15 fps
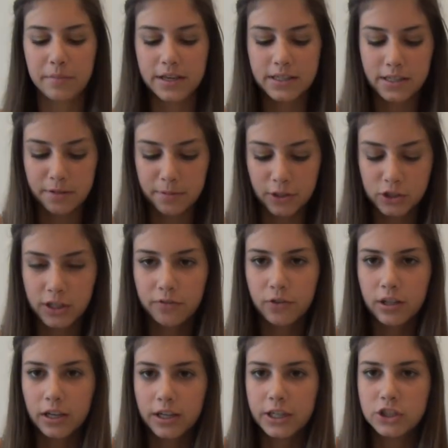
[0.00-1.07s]
because especially if
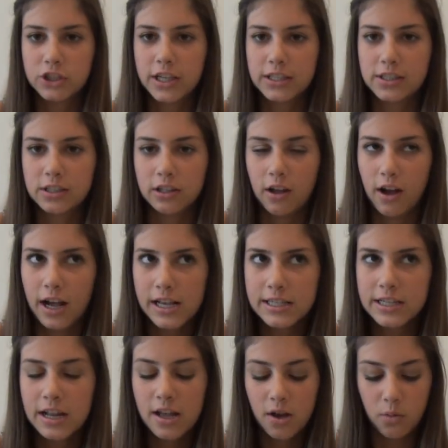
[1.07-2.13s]
your luggage gets
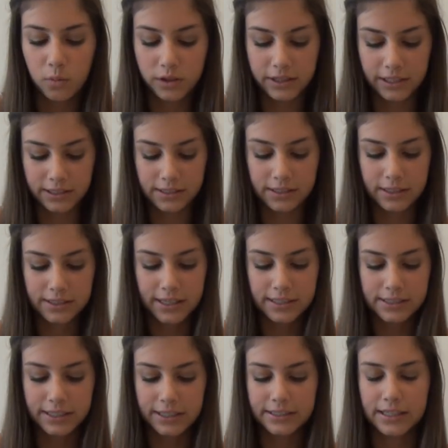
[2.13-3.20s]
lost with these
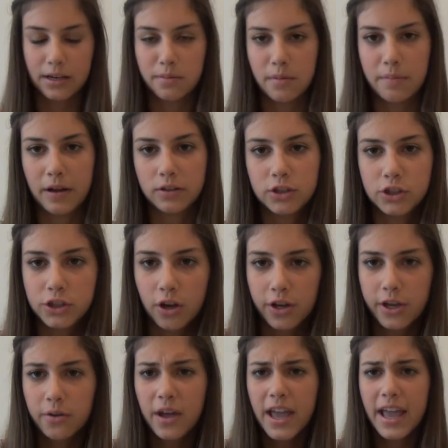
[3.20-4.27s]
necessities that I'm about to show
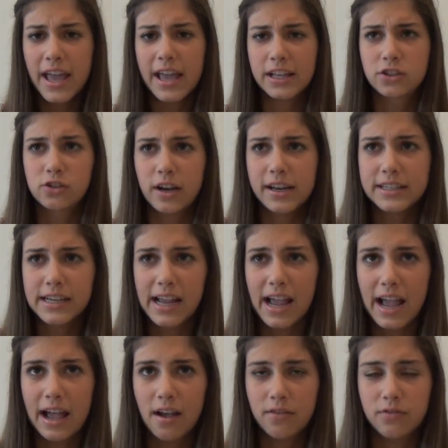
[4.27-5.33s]
you, it's great to
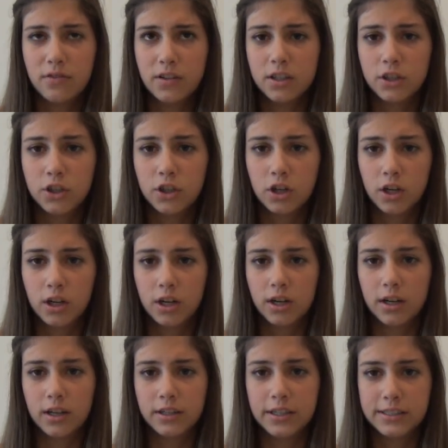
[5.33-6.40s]
have your
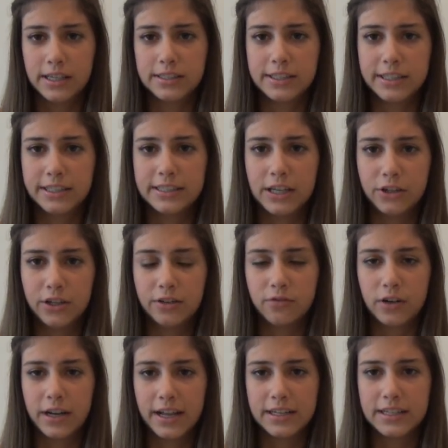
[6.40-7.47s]
necessities that you need for
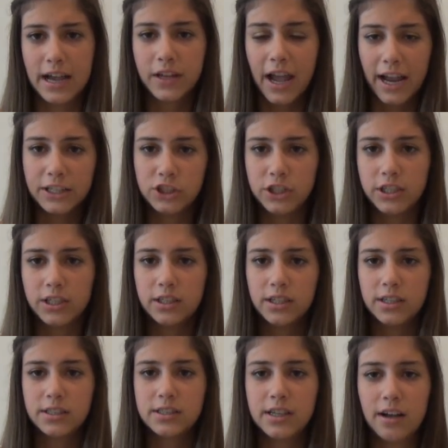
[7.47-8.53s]
nighttime hygiene
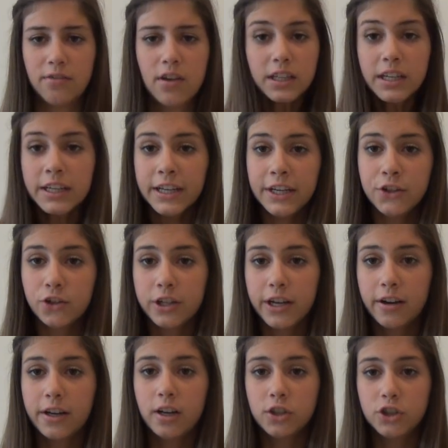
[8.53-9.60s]
and stuff in your
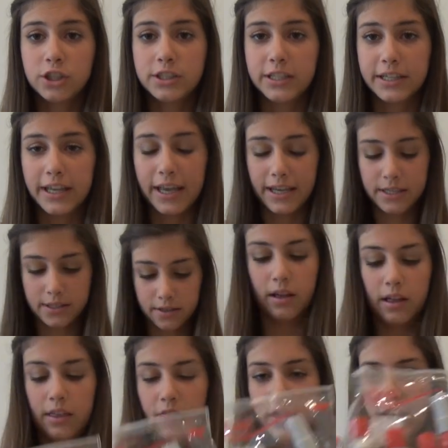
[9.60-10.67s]
carry-on just in case.
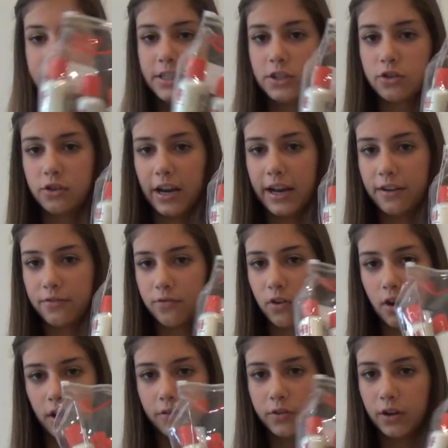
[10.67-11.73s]
This is great
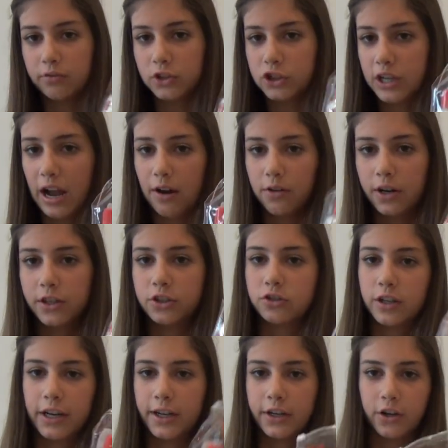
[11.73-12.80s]
for if you have to shower and
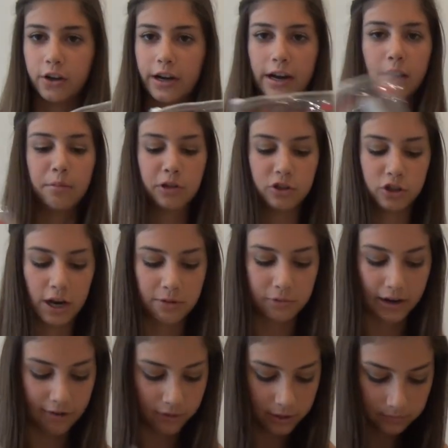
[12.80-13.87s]
straighten your hair, blow dry,
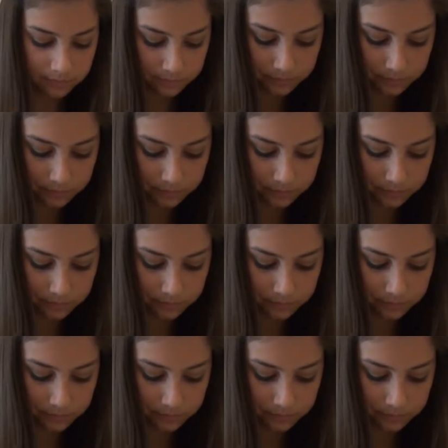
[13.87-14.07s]
whatever.